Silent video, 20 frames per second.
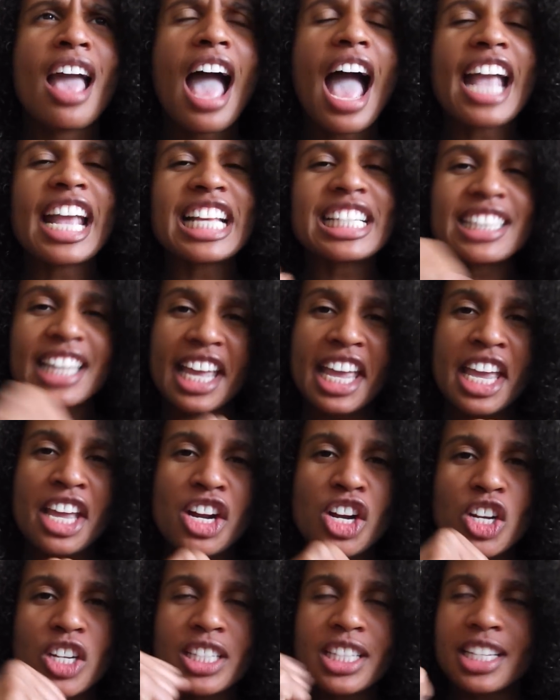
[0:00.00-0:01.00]
I guess I hit
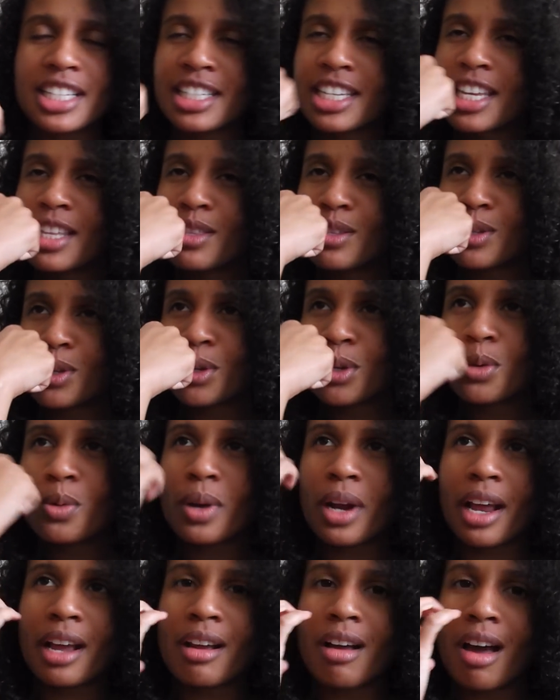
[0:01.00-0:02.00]
her in the teeth too
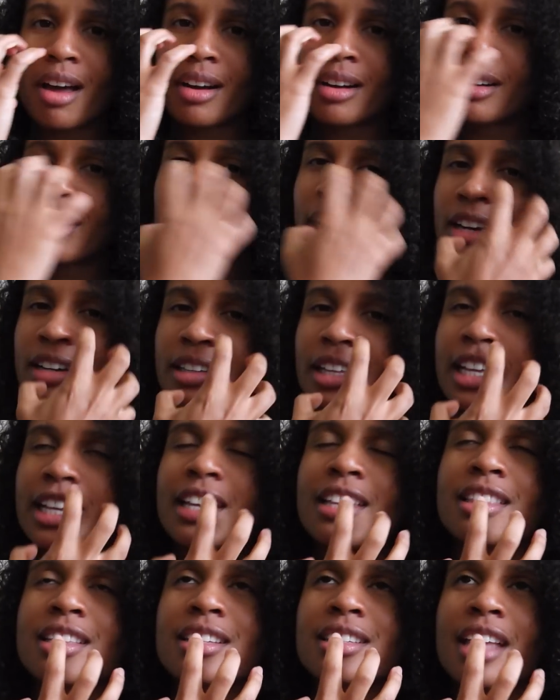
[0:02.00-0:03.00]
when I got her kind of like
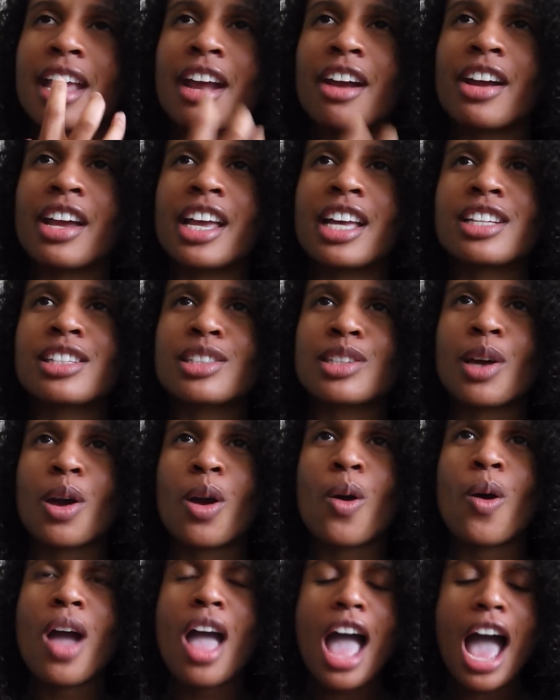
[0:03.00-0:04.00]
in this area.
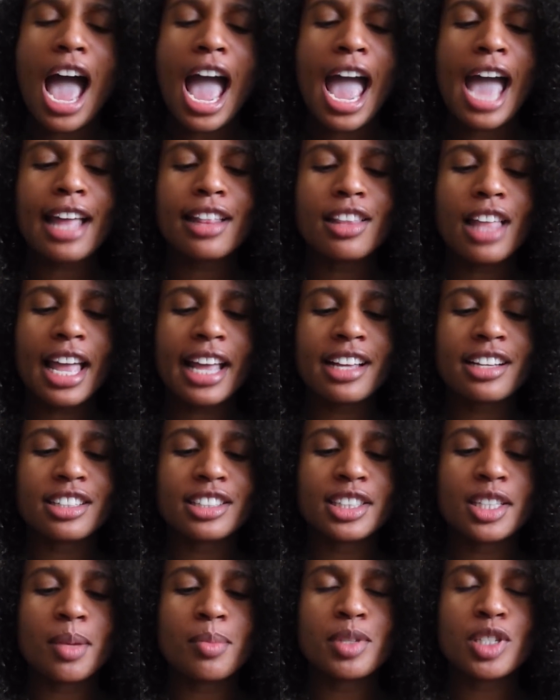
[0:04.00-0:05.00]
So I had like
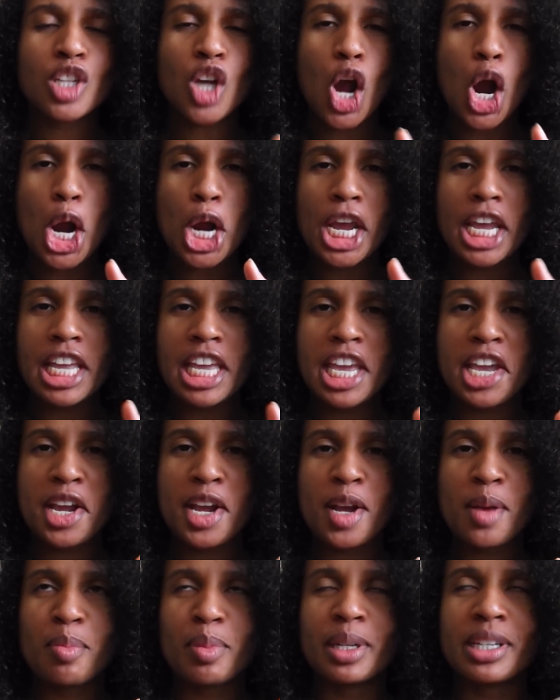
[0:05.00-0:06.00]
some scarring
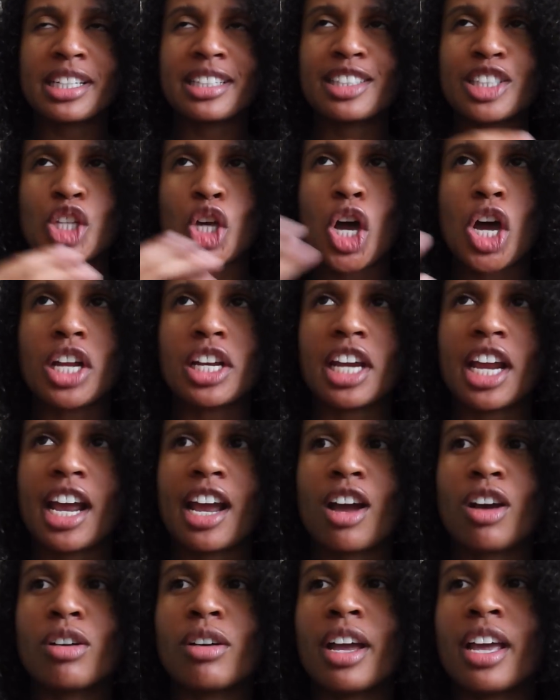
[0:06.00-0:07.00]
here, but it's gone
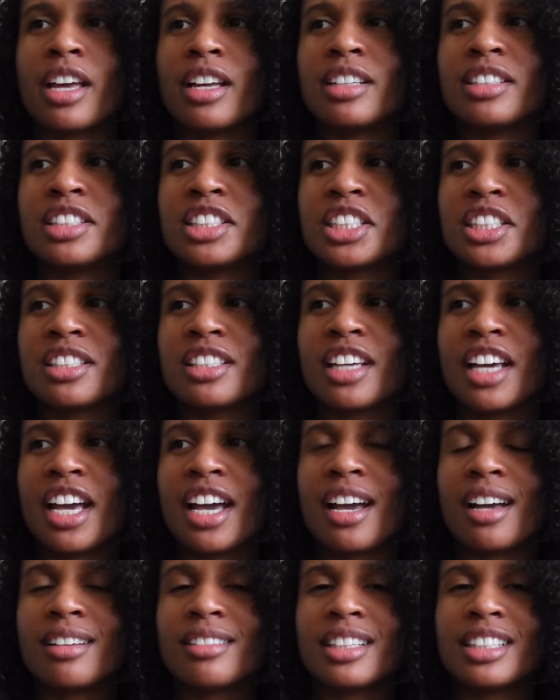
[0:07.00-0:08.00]
now. And
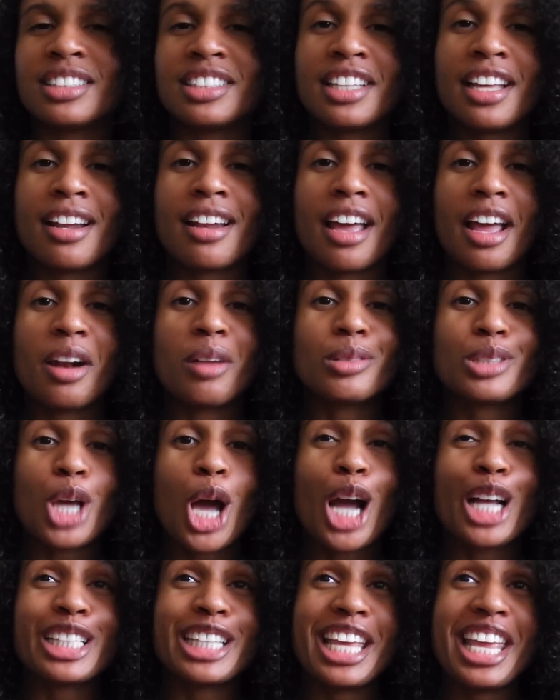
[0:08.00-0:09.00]
yeah, that's it. I don't
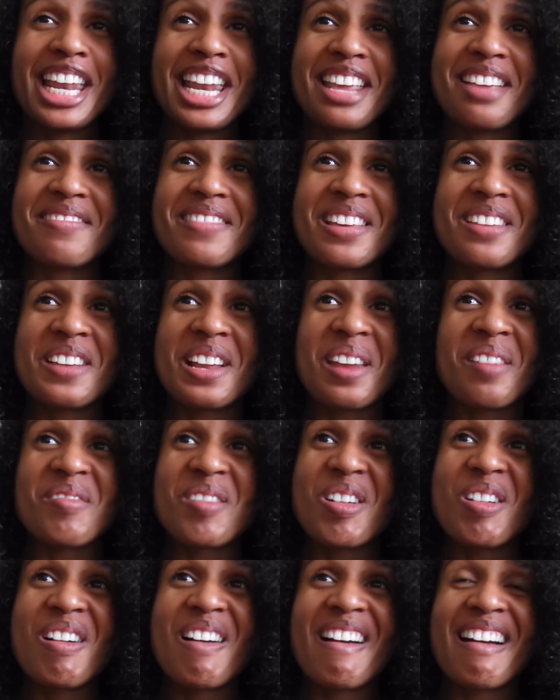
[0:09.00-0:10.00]
talk to any of them
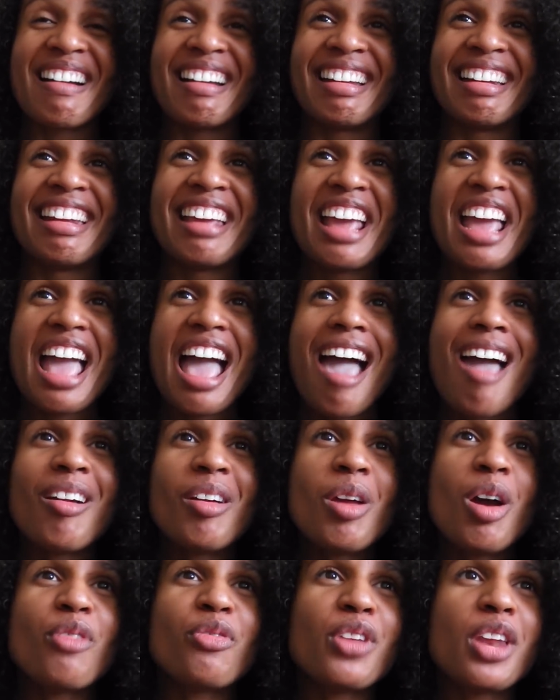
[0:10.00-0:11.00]
anymore. And I
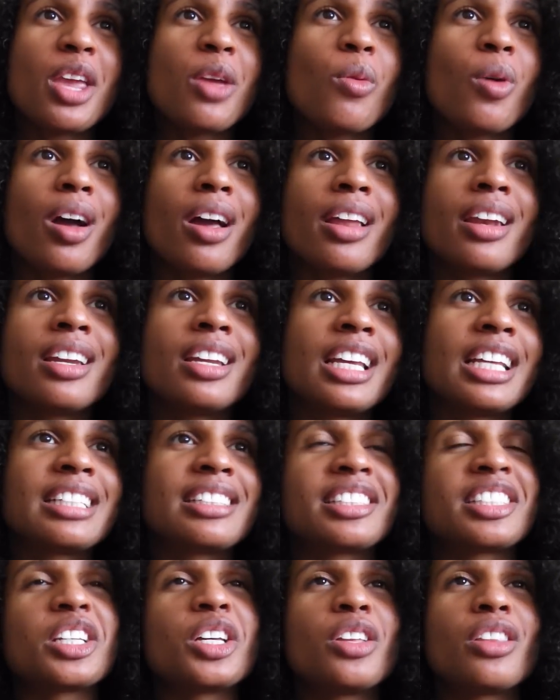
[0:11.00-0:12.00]
don't know if anyone is
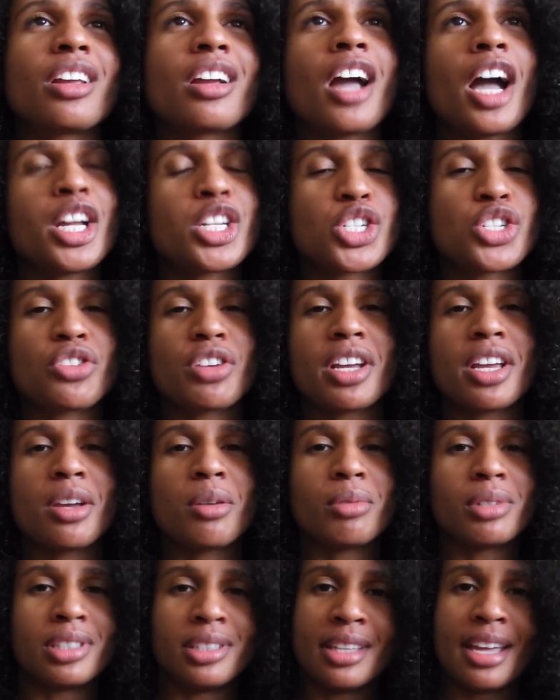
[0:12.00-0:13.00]
still in the country who
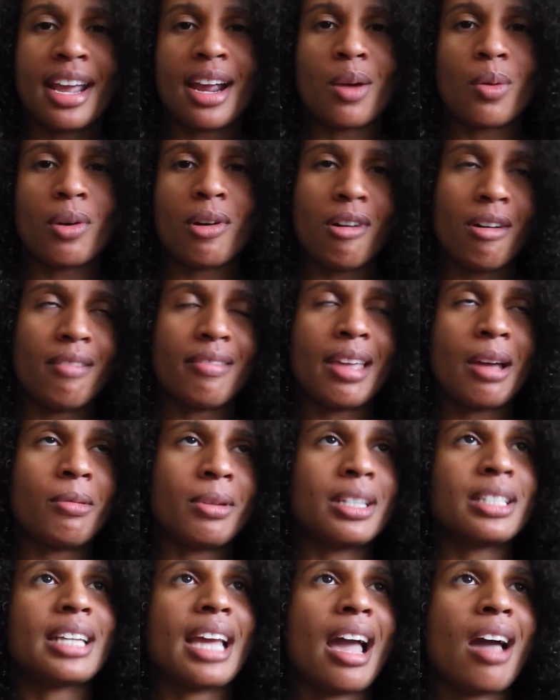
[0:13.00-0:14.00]
was there when all of that
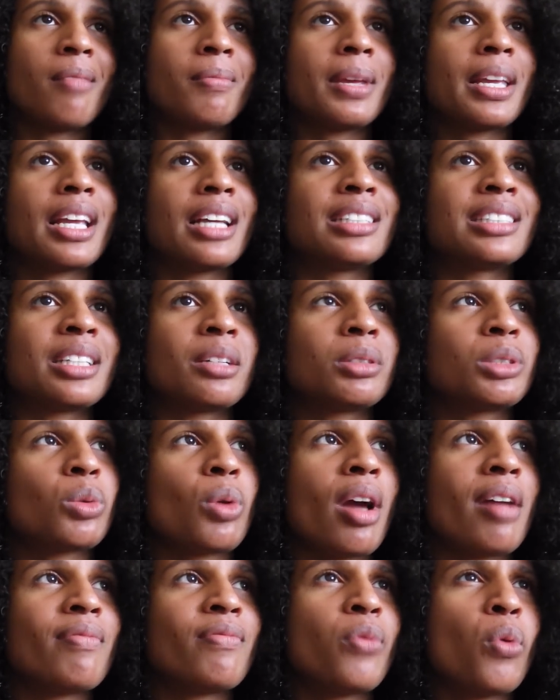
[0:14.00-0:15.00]
went down, because that was
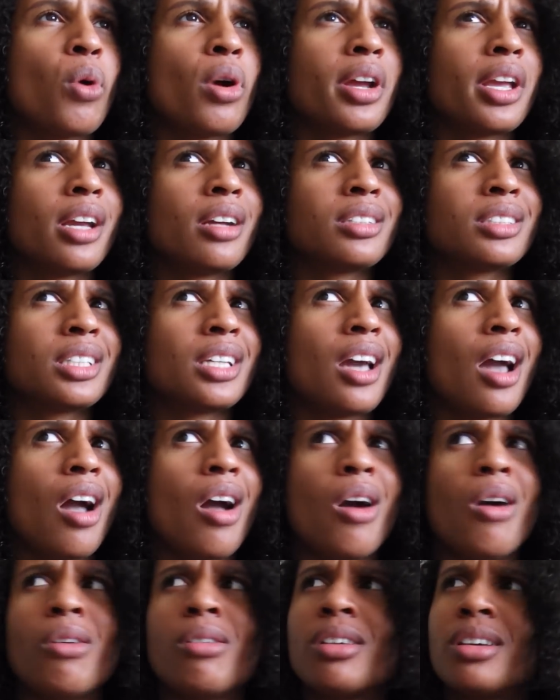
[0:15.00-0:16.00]
what, 4 years
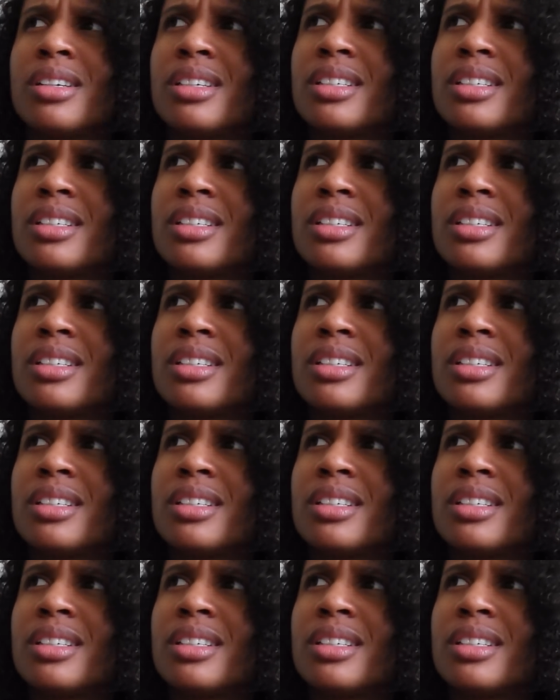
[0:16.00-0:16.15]
ago?